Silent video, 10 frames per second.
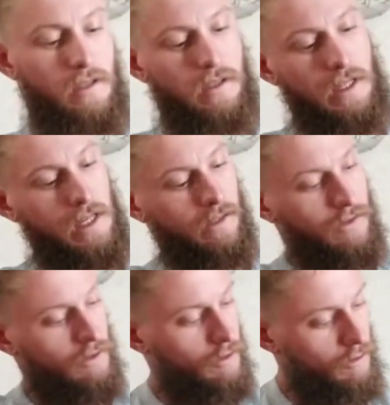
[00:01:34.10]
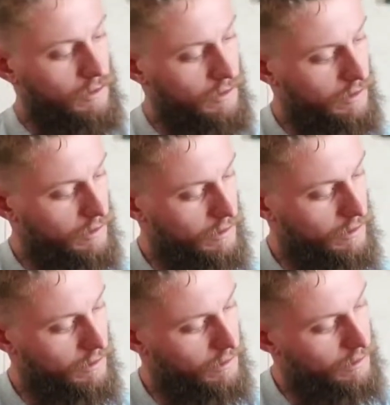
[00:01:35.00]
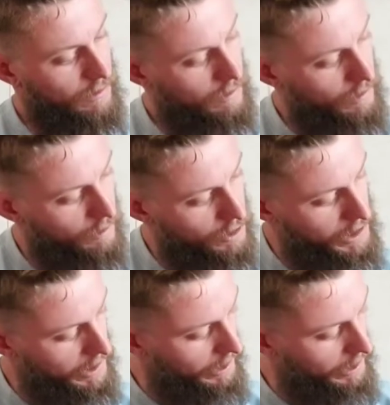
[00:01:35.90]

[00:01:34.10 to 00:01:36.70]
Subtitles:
It's got a little chin